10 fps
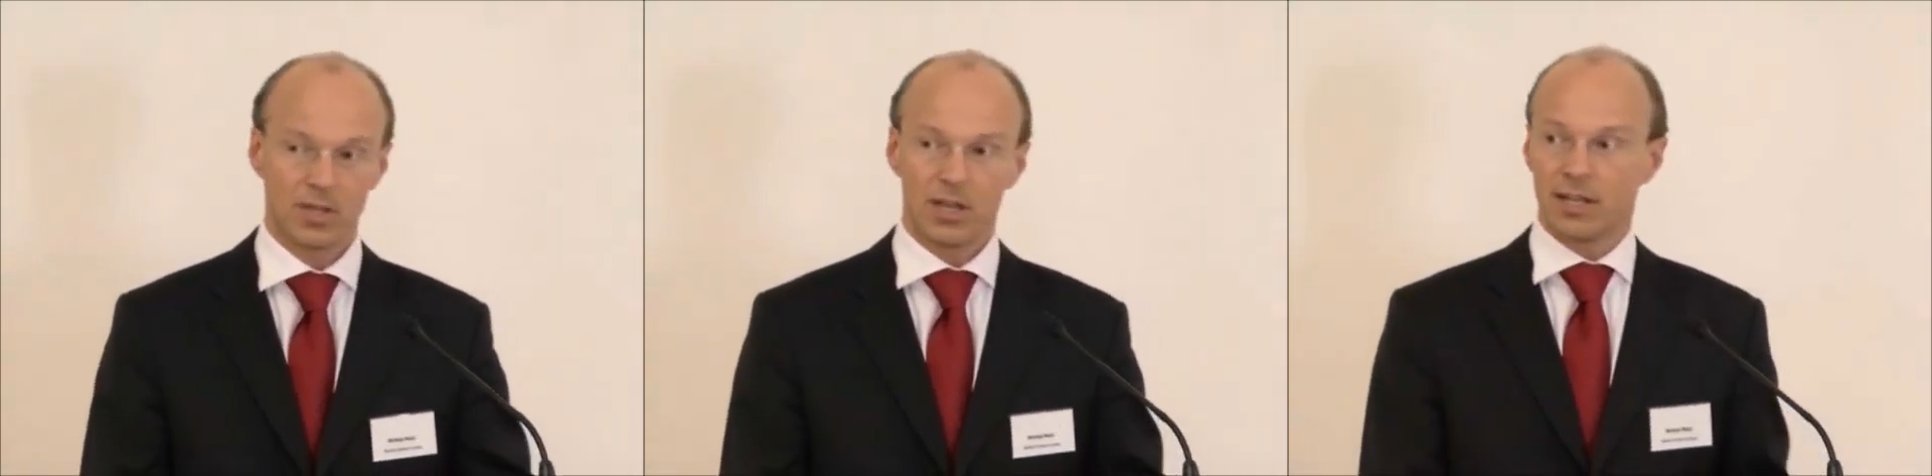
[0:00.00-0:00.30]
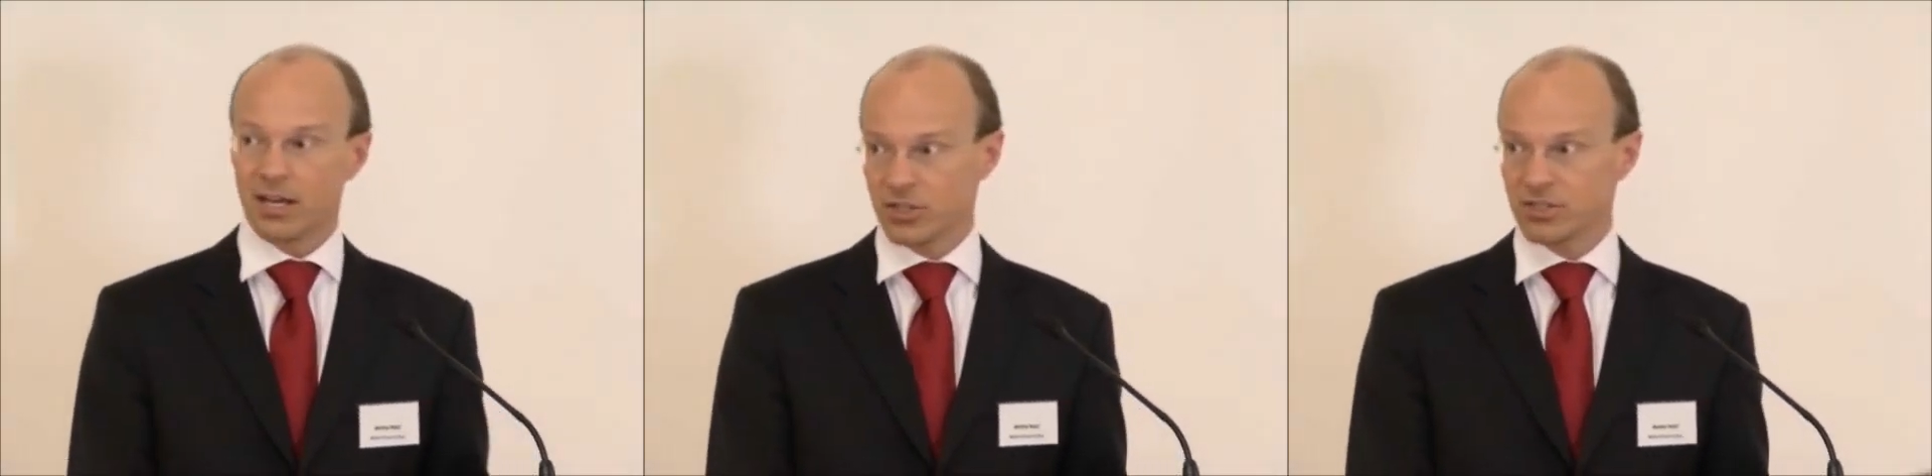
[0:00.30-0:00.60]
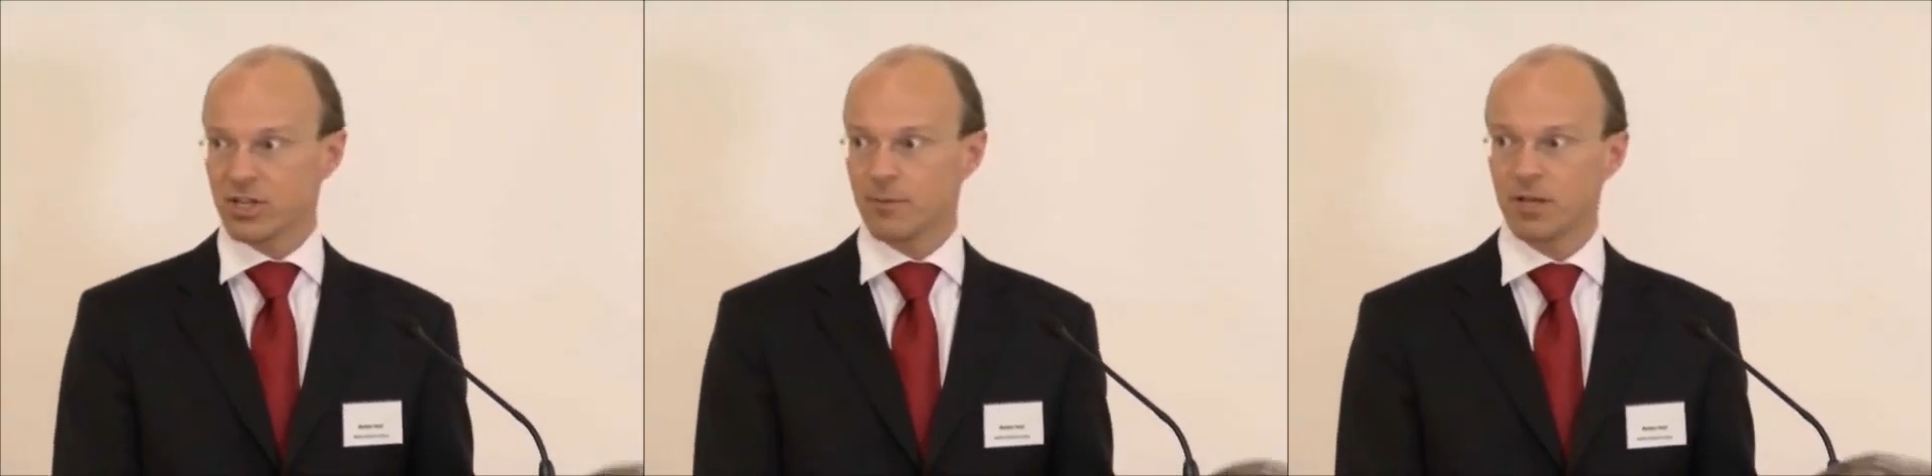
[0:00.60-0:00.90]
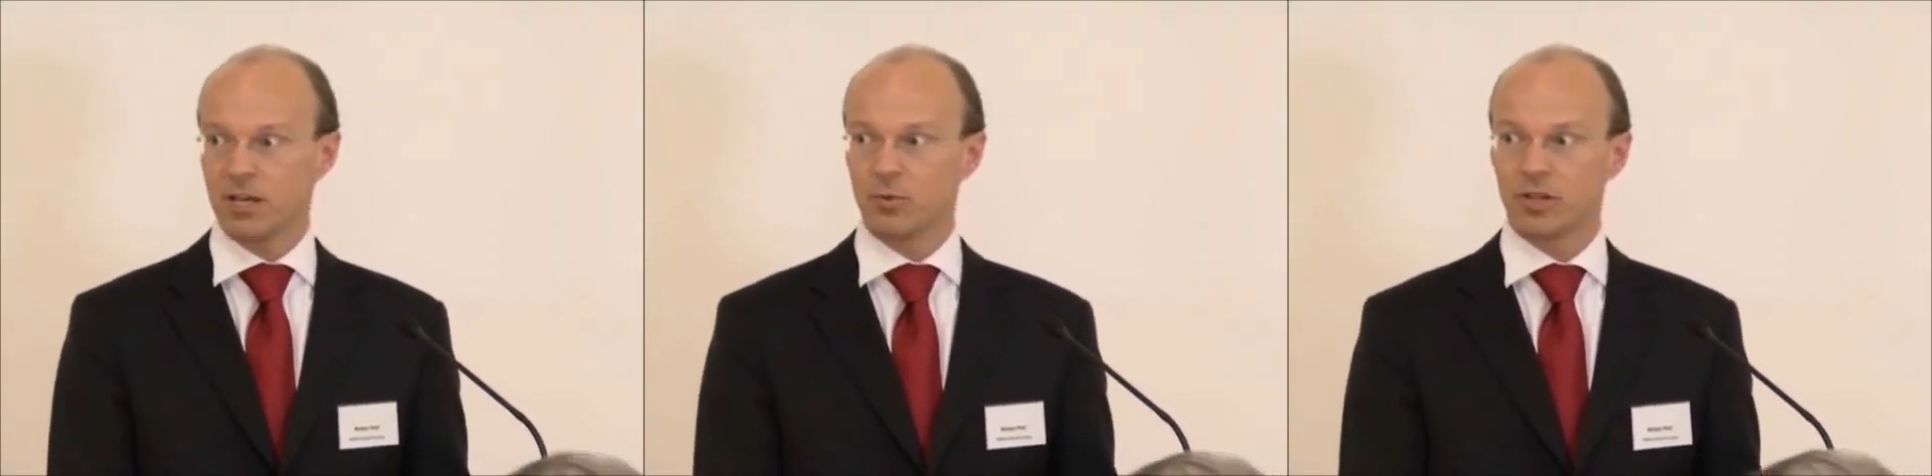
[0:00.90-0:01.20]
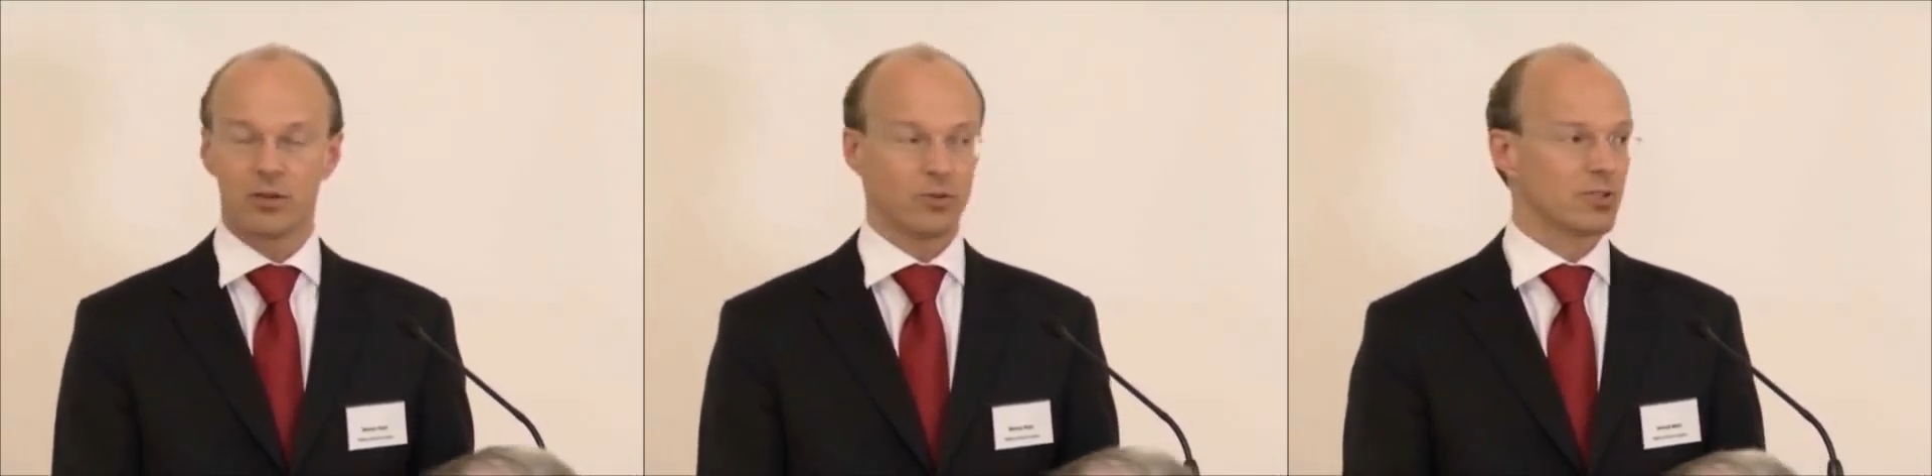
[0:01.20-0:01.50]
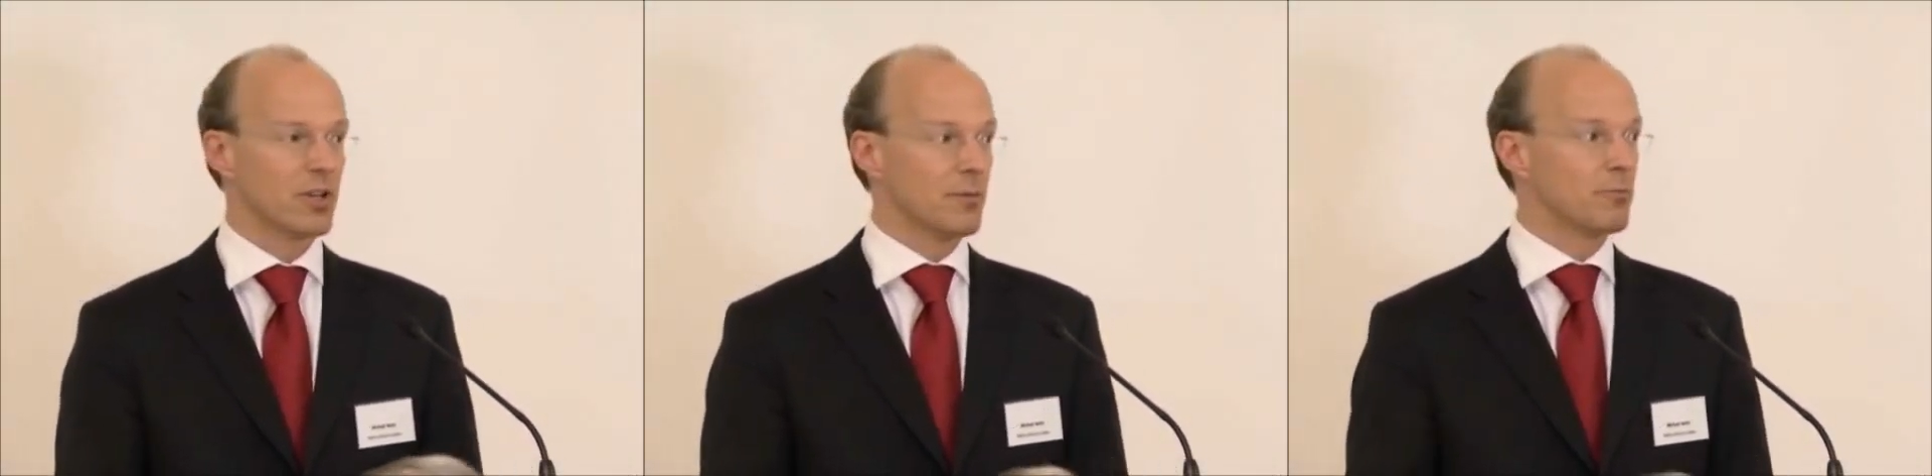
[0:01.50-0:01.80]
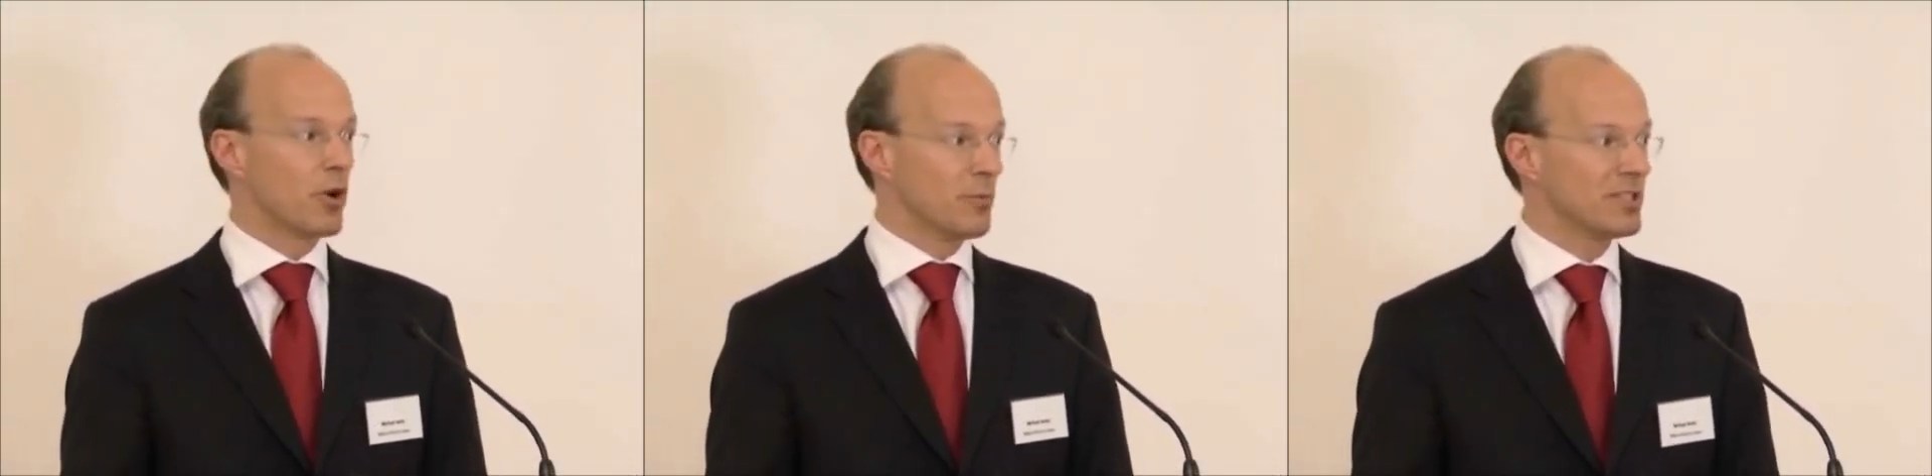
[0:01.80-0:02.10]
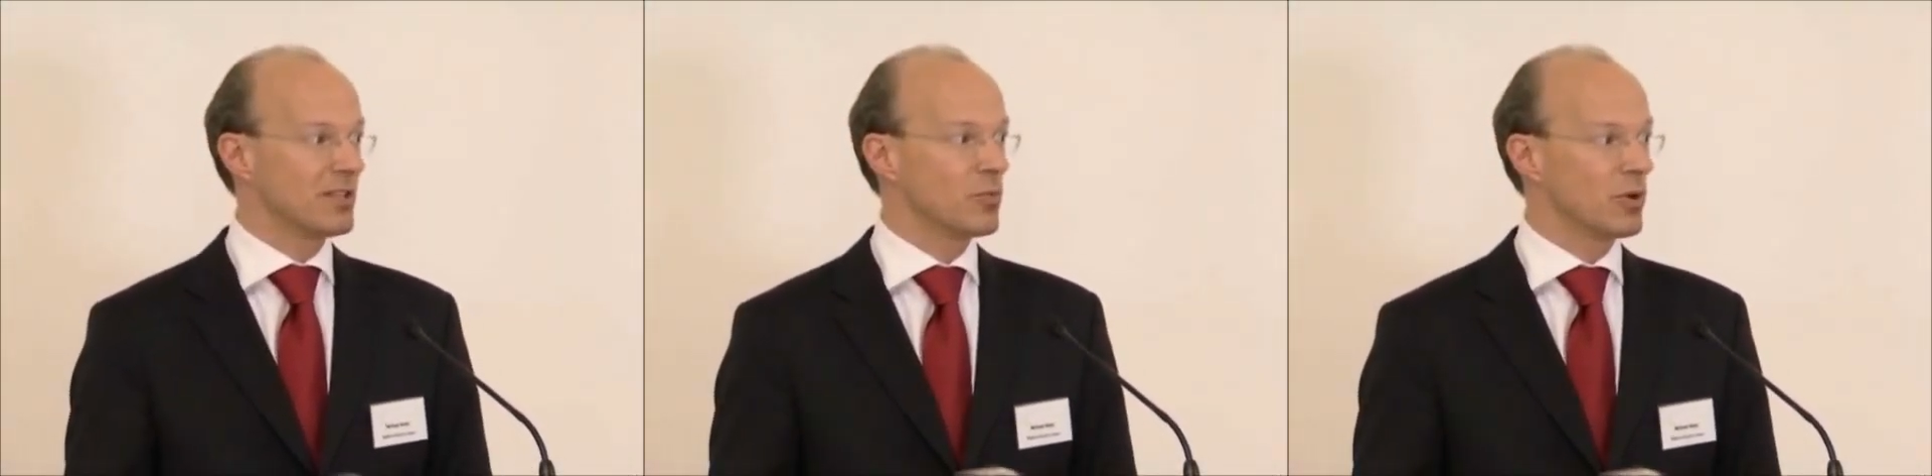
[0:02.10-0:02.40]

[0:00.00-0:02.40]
And I should stop here with those promising